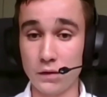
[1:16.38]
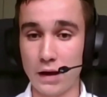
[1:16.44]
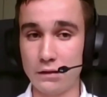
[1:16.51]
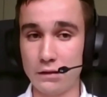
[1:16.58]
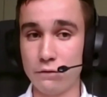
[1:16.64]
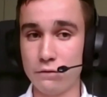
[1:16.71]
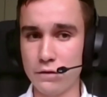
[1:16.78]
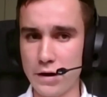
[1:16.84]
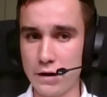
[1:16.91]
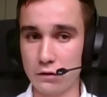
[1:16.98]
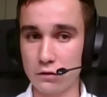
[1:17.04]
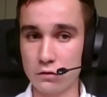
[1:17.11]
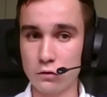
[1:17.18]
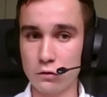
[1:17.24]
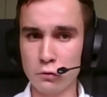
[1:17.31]
And the
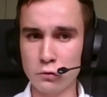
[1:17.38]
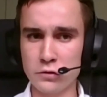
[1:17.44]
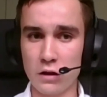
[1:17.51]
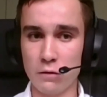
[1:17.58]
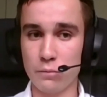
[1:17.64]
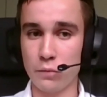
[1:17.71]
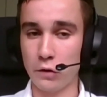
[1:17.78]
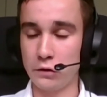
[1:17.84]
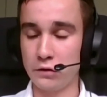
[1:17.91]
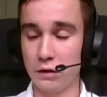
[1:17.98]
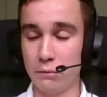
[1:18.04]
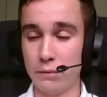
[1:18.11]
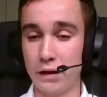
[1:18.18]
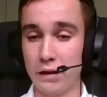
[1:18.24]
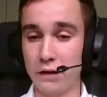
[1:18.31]
third crucial point
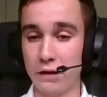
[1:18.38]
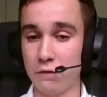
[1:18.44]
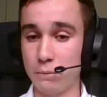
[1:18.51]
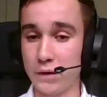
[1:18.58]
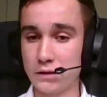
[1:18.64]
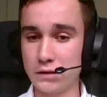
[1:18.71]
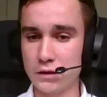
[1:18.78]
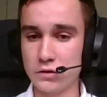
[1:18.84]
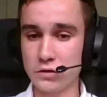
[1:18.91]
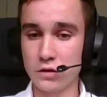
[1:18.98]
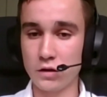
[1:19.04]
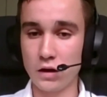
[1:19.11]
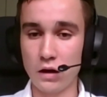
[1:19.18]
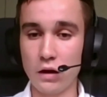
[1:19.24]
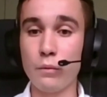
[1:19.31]
in my life message,
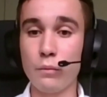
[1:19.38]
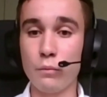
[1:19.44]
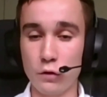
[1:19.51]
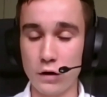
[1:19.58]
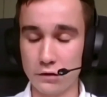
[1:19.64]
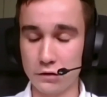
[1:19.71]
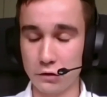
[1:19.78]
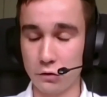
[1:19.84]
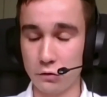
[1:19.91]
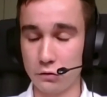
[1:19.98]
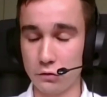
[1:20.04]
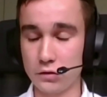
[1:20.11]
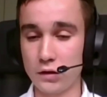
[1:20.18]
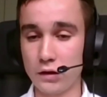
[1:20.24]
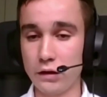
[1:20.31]

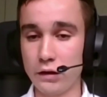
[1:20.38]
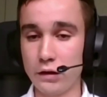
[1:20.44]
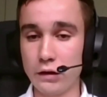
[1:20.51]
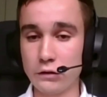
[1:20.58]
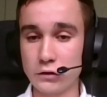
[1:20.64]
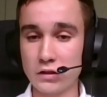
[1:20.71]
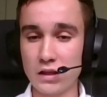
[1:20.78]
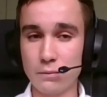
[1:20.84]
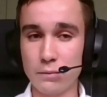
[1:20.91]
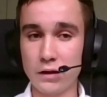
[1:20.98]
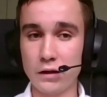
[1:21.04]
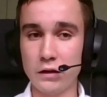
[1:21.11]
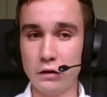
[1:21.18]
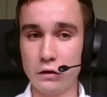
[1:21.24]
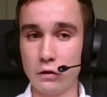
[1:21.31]
brotherhood. Just like my
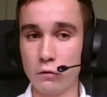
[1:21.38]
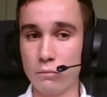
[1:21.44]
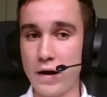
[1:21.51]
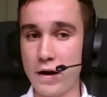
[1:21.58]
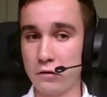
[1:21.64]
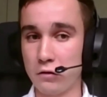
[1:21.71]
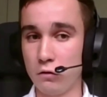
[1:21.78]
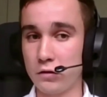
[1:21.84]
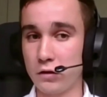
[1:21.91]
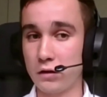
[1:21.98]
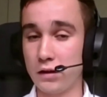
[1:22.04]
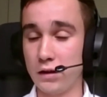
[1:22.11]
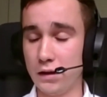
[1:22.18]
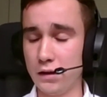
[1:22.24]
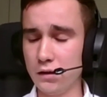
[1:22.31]
hero, Martin Luther
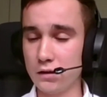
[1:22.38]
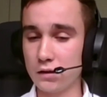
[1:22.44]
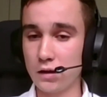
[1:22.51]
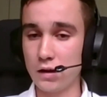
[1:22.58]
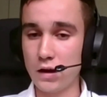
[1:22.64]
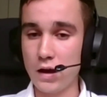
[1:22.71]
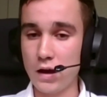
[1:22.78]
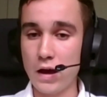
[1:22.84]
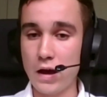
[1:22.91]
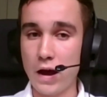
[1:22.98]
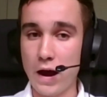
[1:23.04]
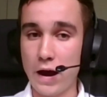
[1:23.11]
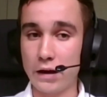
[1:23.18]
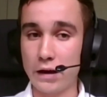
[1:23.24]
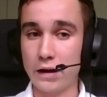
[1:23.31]
King,
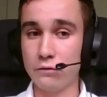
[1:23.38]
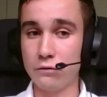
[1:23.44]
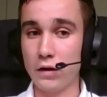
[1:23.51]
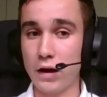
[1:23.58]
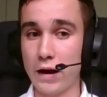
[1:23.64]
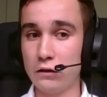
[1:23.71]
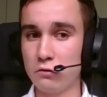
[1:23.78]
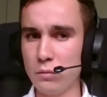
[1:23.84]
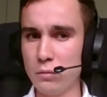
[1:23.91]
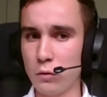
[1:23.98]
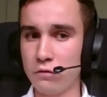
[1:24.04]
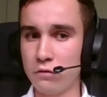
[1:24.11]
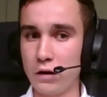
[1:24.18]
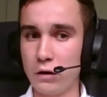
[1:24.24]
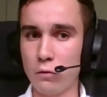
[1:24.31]
I dream
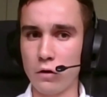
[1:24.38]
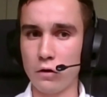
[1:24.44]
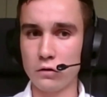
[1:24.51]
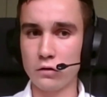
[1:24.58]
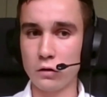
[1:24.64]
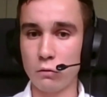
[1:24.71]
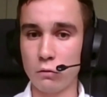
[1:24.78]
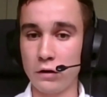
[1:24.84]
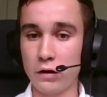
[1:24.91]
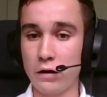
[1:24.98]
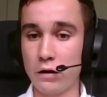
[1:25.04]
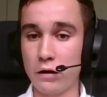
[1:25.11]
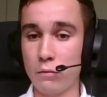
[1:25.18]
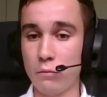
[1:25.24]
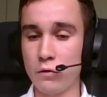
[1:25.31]
of a world where
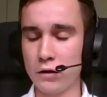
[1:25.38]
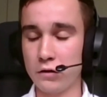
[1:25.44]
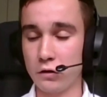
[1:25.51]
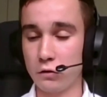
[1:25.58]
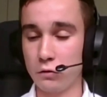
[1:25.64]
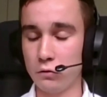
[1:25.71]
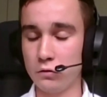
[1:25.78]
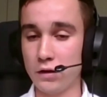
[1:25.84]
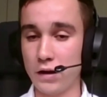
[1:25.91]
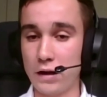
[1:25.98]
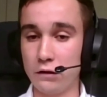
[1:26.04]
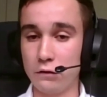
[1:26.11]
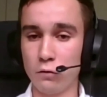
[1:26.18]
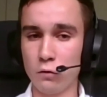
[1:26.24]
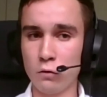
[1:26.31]
brotherhood
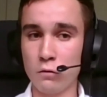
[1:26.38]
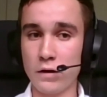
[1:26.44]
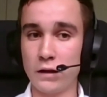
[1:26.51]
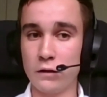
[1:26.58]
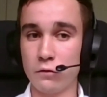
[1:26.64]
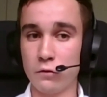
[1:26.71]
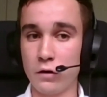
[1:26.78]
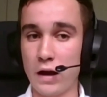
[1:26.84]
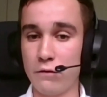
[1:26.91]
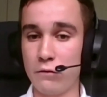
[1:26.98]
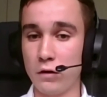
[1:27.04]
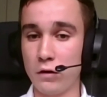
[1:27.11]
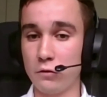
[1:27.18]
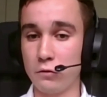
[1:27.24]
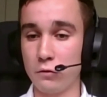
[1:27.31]
and full right for
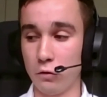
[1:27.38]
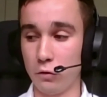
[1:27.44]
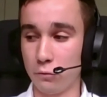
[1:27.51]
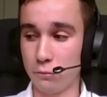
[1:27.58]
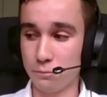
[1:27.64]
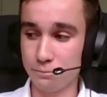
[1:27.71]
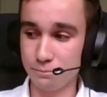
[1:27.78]
everyone rule.